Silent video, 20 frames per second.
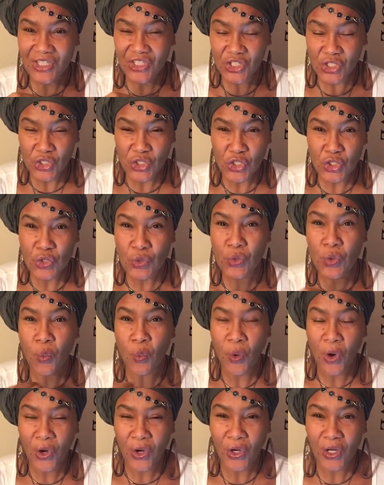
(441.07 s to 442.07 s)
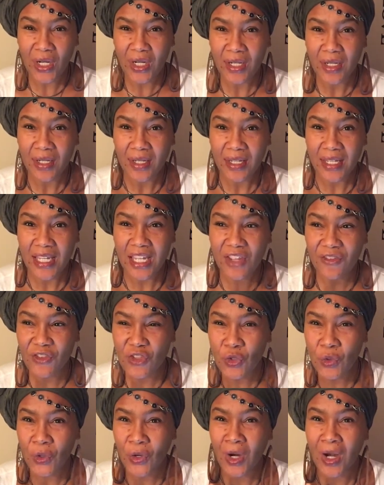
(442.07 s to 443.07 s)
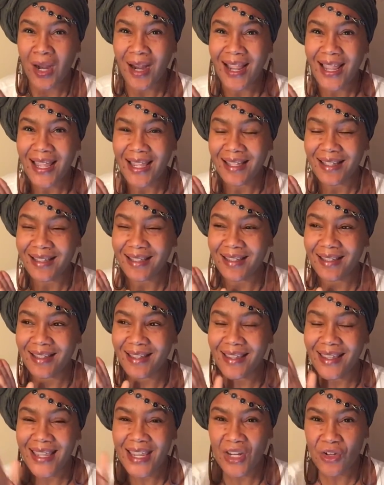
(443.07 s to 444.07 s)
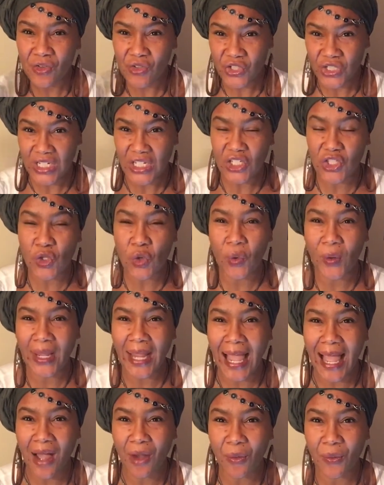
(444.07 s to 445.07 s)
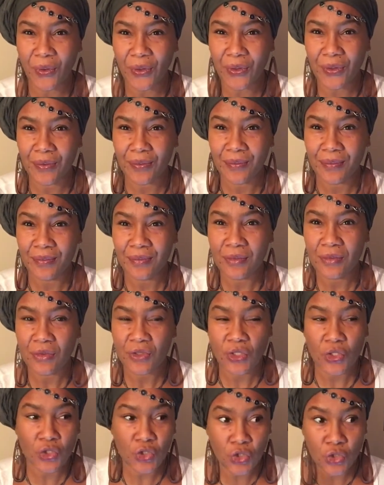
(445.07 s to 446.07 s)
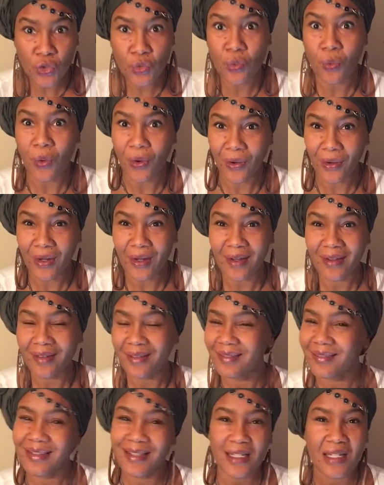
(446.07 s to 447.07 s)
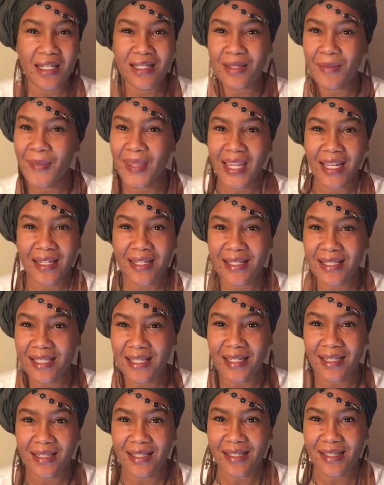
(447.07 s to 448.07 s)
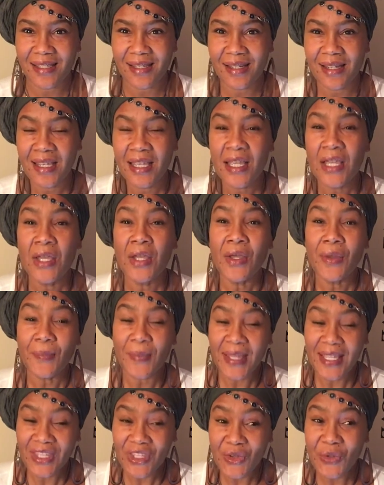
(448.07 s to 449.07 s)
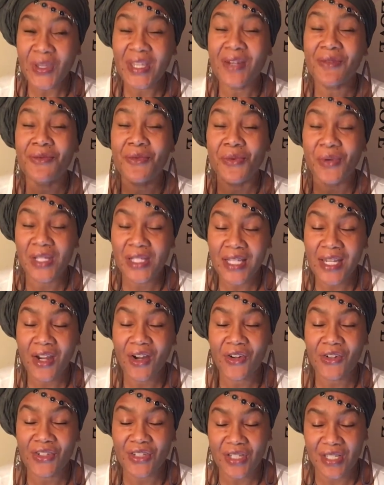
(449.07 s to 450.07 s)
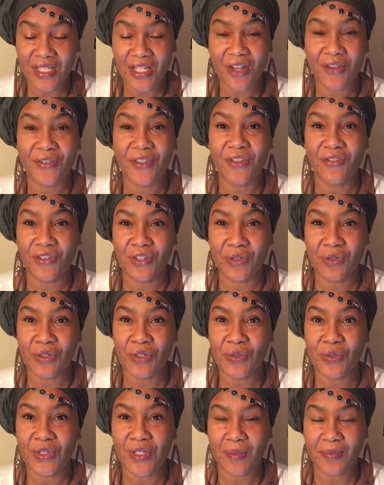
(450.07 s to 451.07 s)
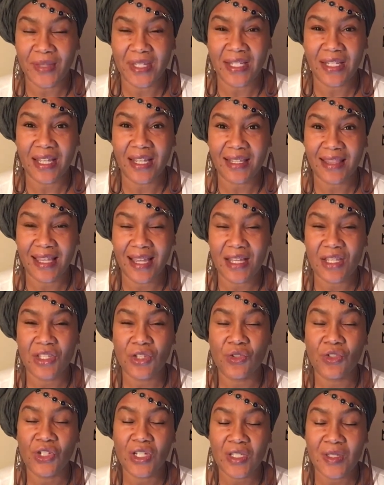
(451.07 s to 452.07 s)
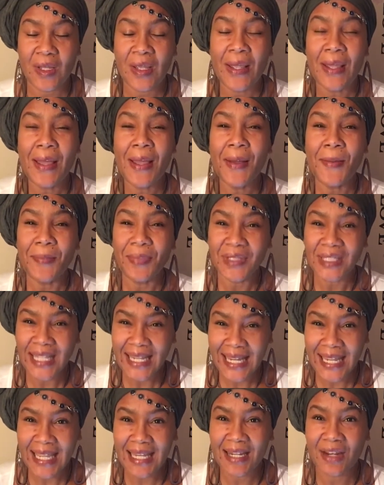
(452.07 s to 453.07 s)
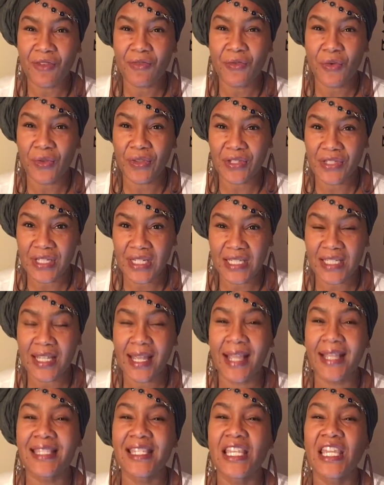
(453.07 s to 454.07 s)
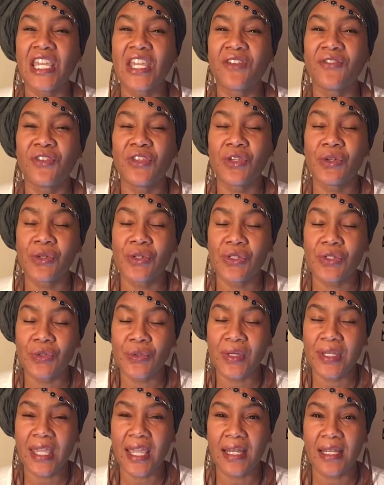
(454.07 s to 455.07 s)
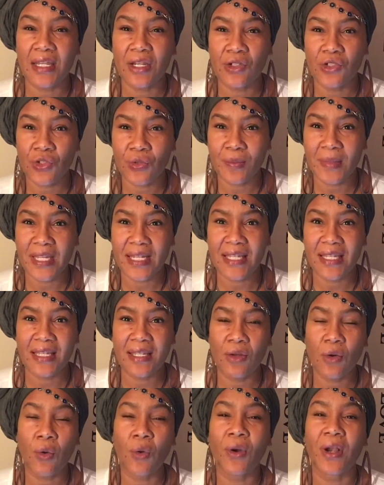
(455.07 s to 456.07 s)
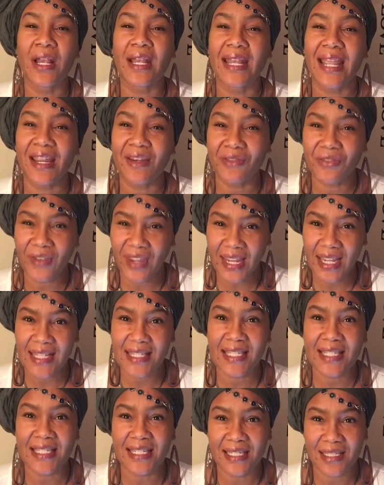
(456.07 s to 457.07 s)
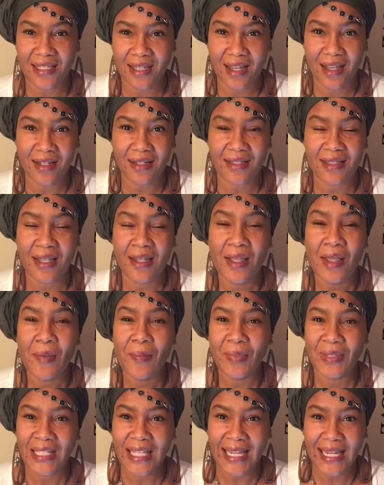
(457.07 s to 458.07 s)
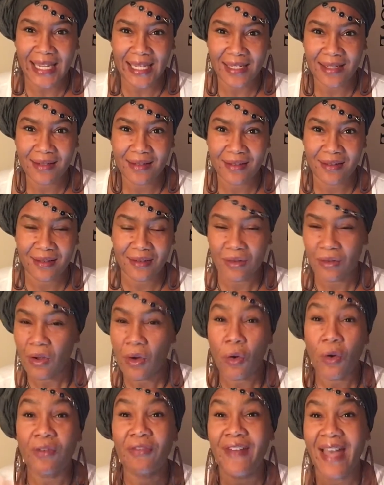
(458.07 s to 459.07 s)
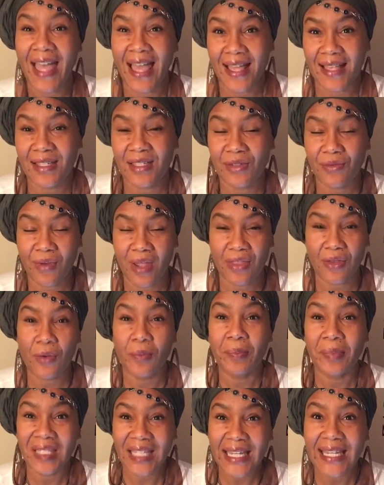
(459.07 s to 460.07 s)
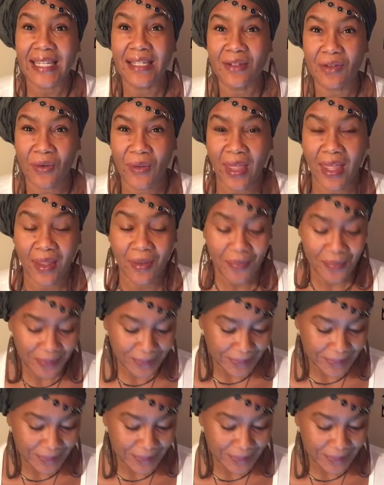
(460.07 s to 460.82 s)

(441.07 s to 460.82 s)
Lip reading: to do the work if your energy is going outward to do work. That doesn't make any sense. But you can really hurt yourself if you do something like that. So just plan for the detox. If you're doing an intermediate or an advanced detox, plan, or fast rather, plan, okay?